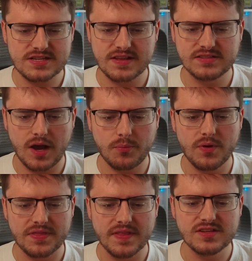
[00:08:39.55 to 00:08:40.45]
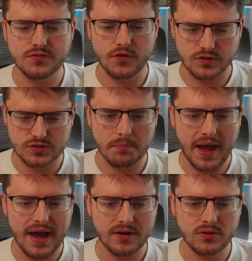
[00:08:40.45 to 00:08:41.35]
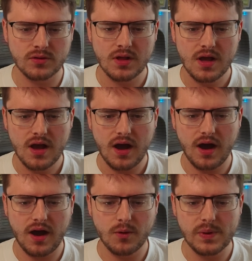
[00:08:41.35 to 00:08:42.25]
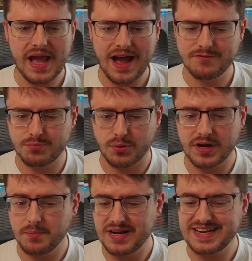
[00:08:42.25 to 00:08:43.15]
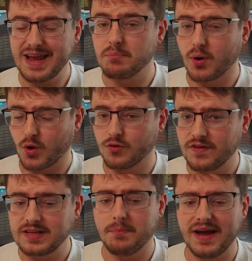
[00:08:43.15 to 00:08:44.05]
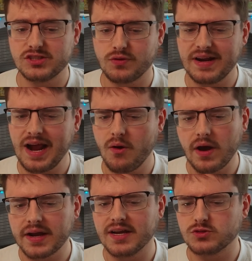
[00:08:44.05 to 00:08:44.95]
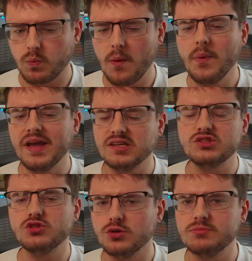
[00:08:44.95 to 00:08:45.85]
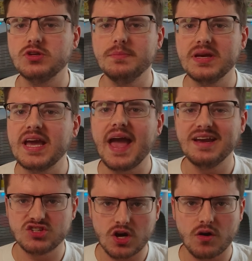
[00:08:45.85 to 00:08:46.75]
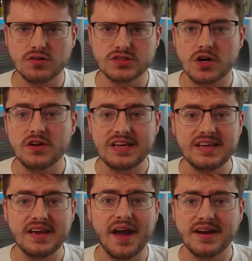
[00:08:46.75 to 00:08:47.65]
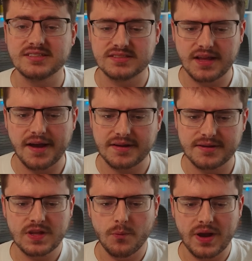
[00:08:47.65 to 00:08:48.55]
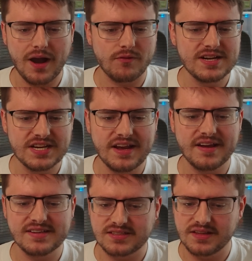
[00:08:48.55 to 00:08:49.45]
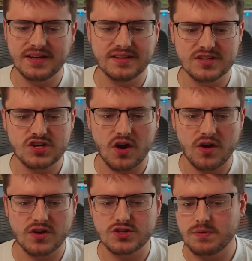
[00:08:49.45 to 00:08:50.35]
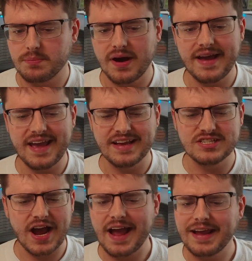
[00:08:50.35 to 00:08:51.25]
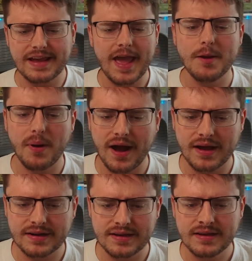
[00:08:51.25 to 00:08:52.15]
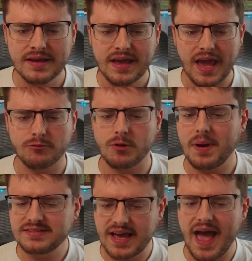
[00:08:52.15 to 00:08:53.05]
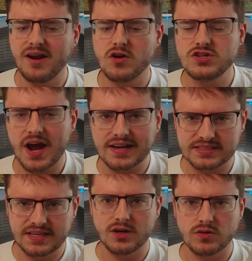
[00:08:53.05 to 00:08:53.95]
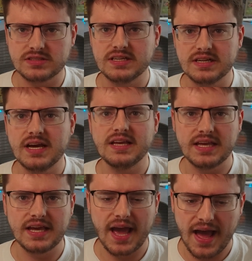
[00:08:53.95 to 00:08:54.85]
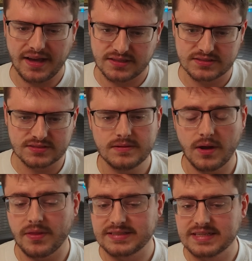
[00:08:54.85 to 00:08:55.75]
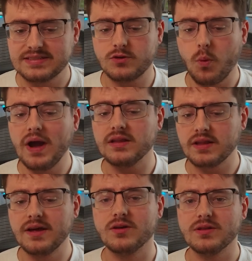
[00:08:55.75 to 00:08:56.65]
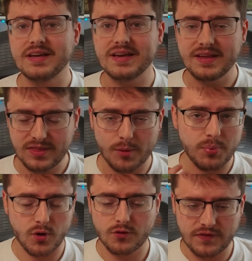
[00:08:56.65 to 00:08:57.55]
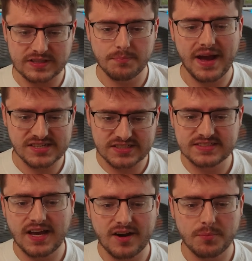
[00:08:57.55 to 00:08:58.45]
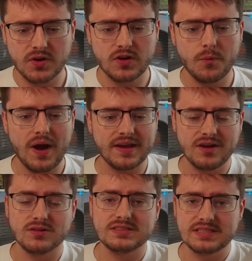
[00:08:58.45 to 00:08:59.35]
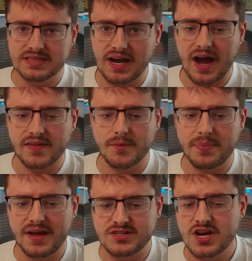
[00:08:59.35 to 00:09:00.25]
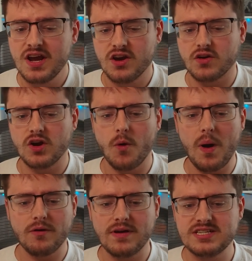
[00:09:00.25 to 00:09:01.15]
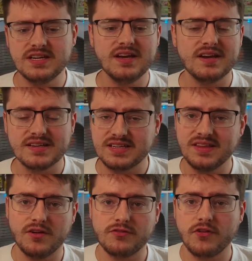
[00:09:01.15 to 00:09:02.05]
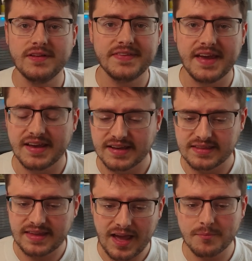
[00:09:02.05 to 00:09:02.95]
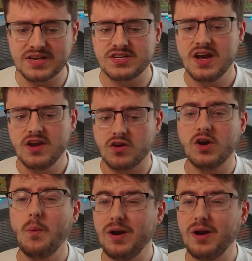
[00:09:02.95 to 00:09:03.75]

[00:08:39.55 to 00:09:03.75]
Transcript: things up with this first battle, we have pretty much a perfect bench right now against what we assume to be a Charizard EX deck. We got Regigigas leading the charge, we put a giant cape on it, and we're about to energize Giratina EX. Now this is quite literally the perfect bench setup. You're gonna want Giratina on the bench, you're gonna want Regigigas in the front taking damage, you're gonna want a